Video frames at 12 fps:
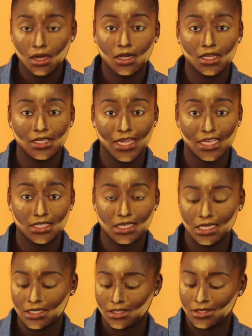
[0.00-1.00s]
cleaner is
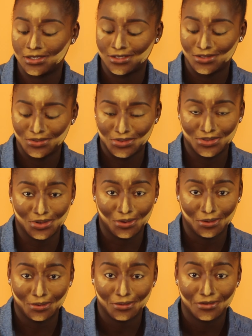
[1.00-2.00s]
cleaning, so
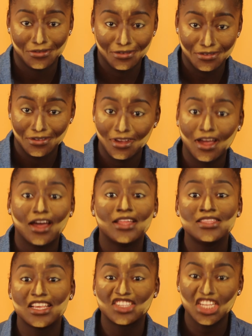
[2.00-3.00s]

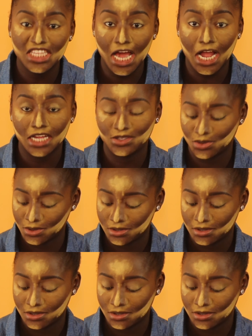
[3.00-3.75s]
there's nothing I can do.